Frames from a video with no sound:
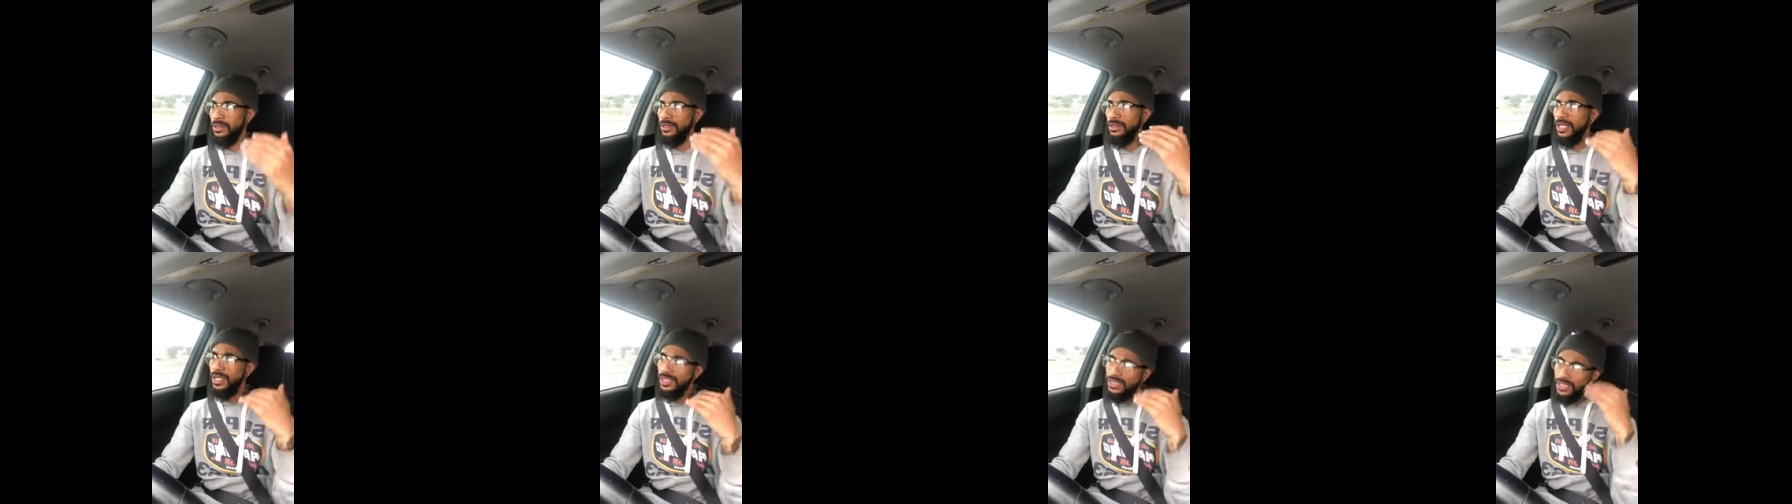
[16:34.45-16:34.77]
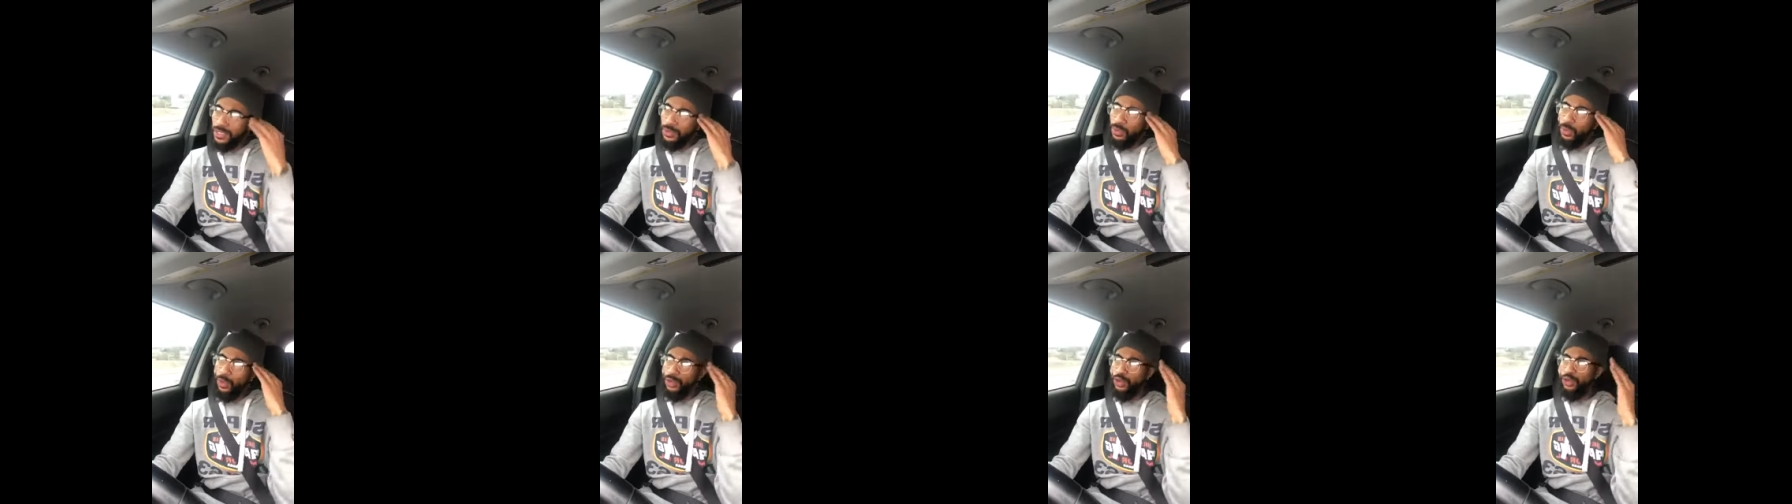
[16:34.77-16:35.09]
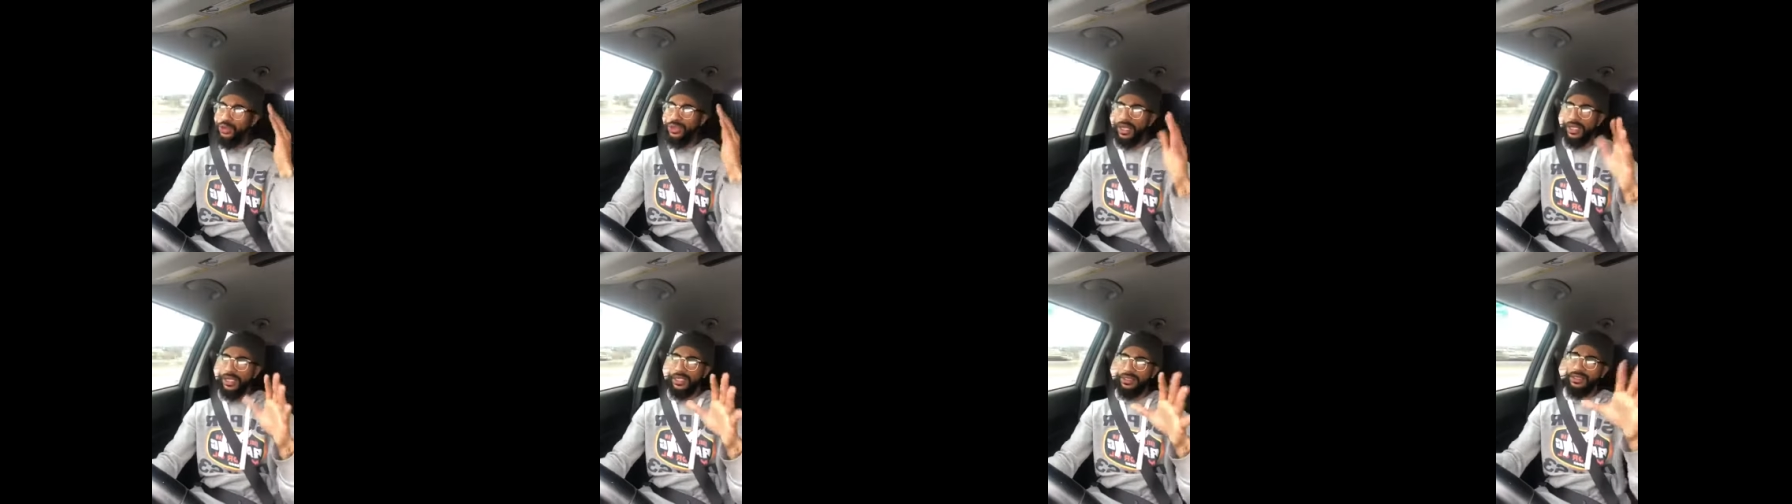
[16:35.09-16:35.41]
This is when
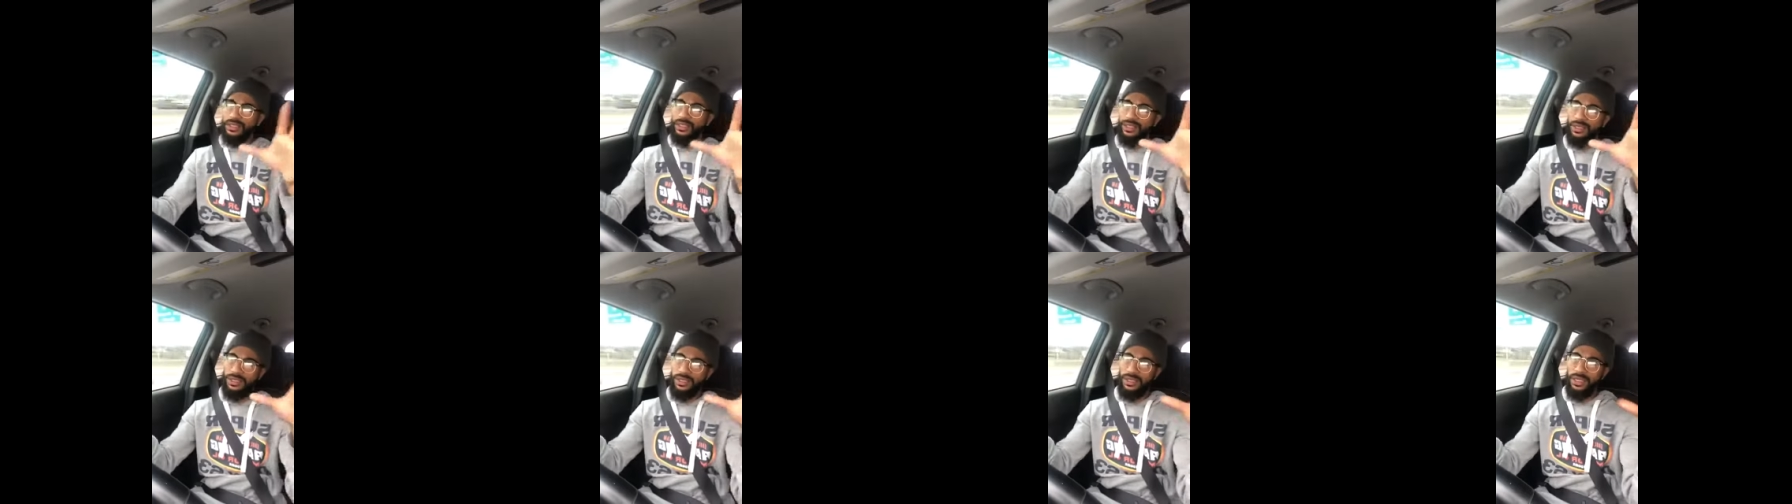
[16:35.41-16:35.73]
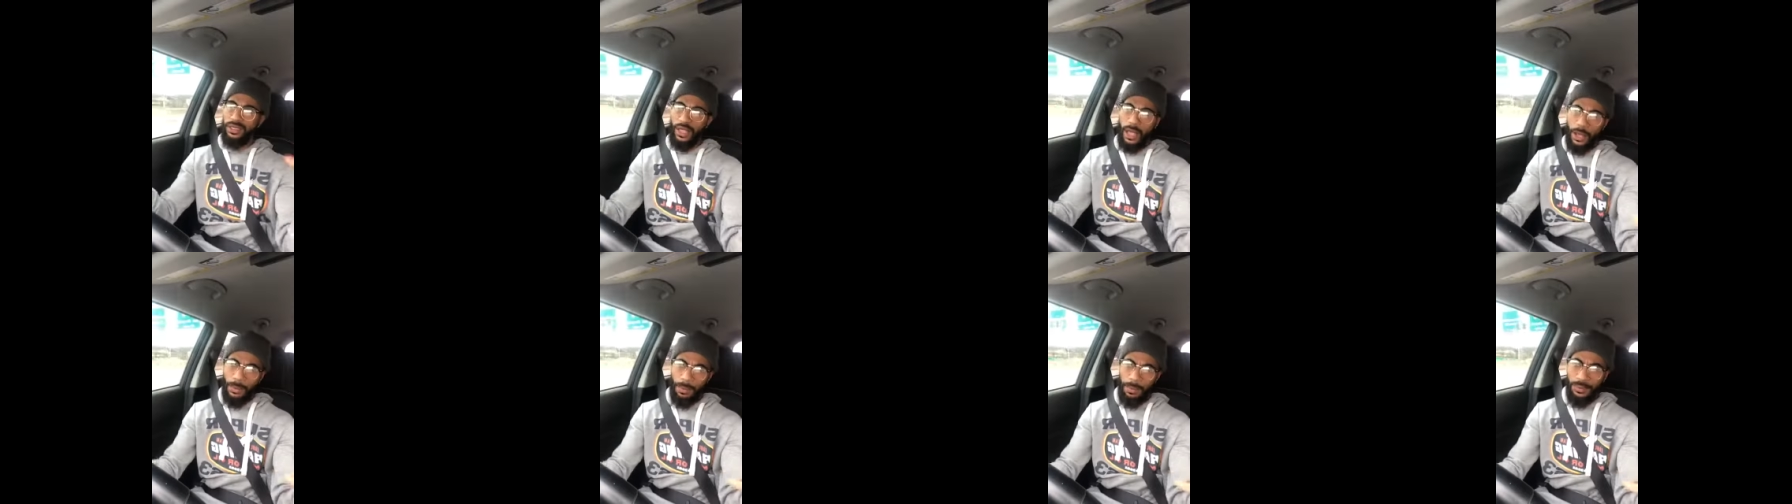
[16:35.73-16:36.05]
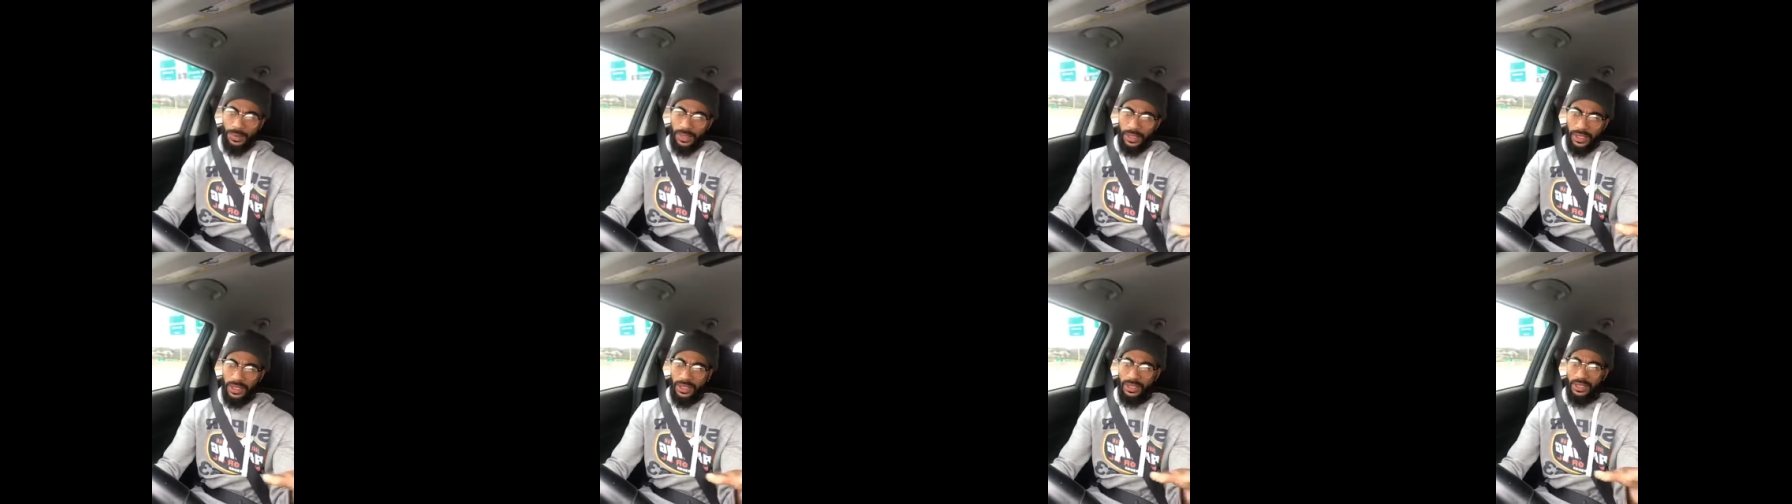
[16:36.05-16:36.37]
you get into the
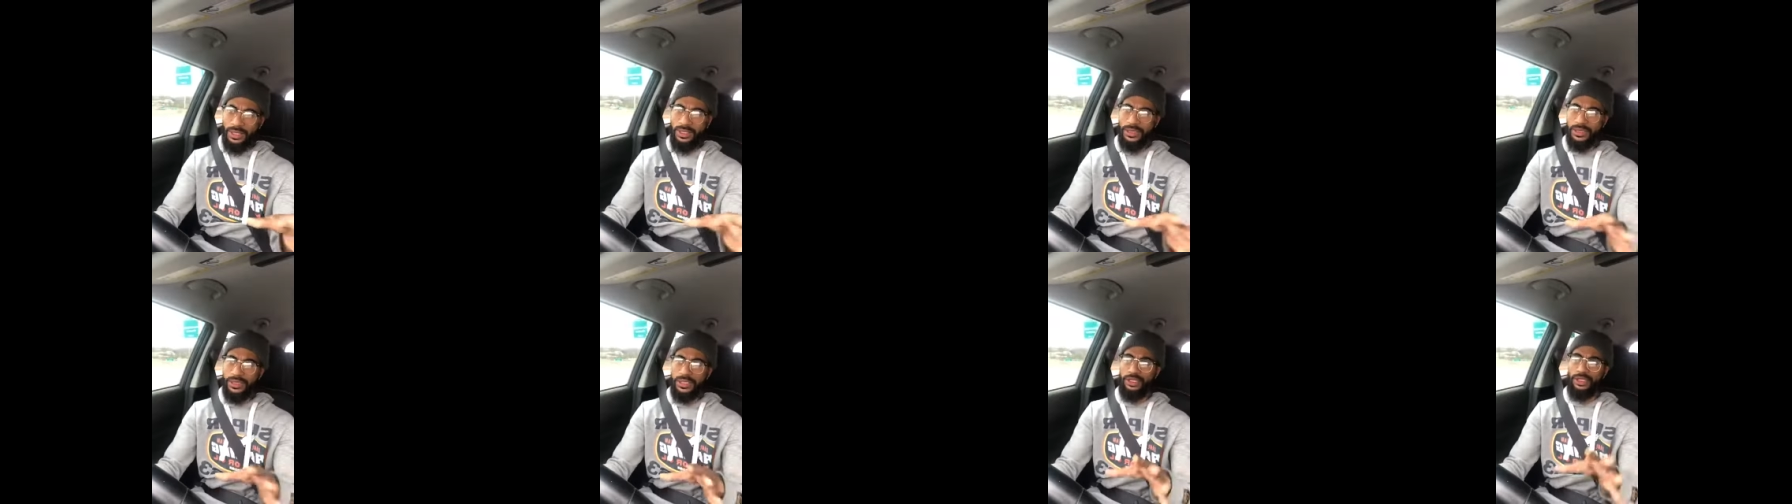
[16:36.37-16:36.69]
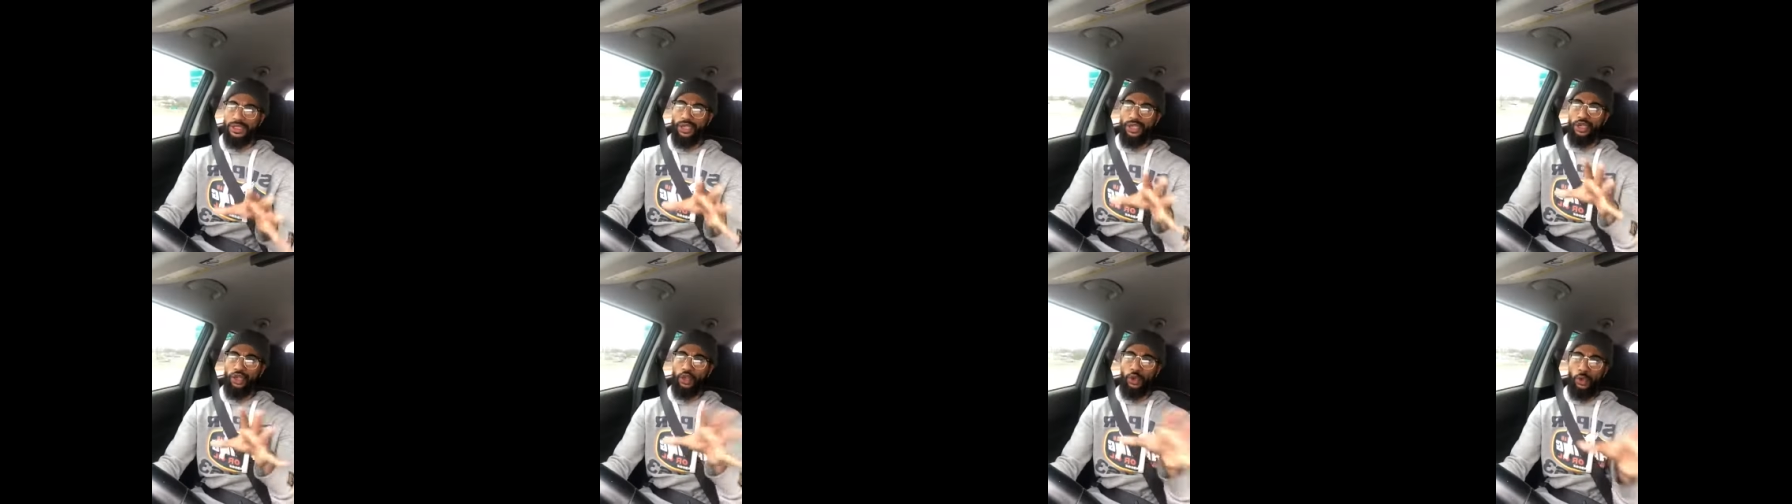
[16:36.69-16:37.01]
celebrities and your